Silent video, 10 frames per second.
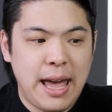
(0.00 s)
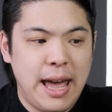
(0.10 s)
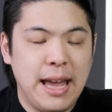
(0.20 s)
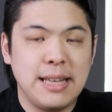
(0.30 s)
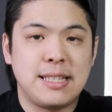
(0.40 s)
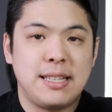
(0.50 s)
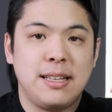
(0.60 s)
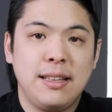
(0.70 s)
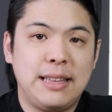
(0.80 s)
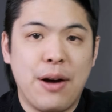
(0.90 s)
And
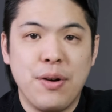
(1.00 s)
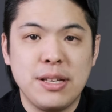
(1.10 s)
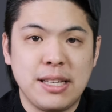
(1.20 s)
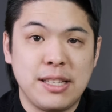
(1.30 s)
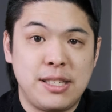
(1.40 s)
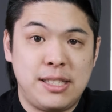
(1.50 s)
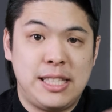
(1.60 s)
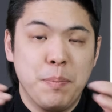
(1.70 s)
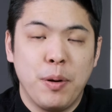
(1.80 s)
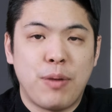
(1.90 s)
that was a
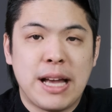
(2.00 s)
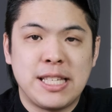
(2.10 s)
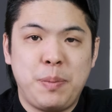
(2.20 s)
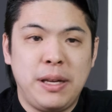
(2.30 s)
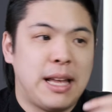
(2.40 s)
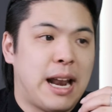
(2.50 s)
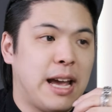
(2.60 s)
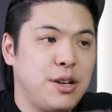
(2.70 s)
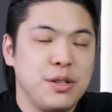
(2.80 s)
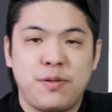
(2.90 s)
simple recipe that I
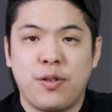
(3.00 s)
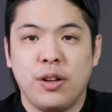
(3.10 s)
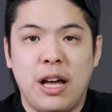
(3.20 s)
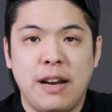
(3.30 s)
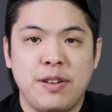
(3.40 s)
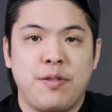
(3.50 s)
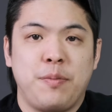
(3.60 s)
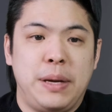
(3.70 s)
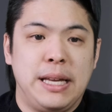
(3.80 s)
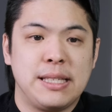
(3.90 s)
used for a lot of
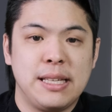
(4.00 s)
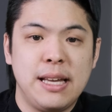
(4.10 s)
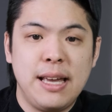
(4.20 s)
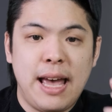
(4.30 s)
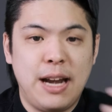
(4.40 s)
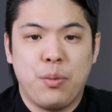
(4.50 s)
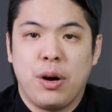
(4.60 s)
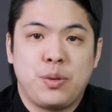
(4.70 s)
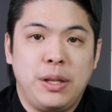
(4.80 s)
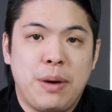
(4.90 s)
different beans, and it
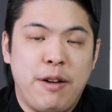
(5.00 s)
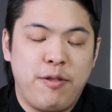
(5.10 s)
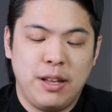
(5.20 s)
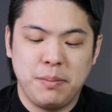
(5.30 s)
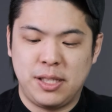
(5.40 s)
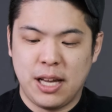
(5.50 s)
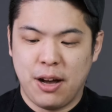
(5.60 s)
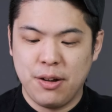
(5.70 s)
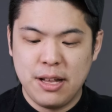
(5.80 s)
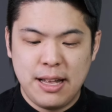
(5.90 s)
worked really well for them.
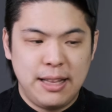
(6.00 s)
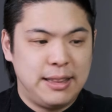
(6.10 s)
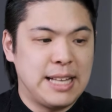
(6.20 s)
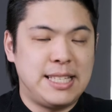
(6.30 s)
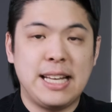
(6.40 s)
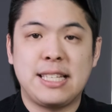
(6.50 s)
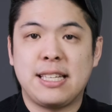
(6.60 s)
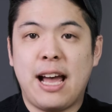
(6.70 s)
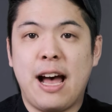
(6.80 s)
So that's it.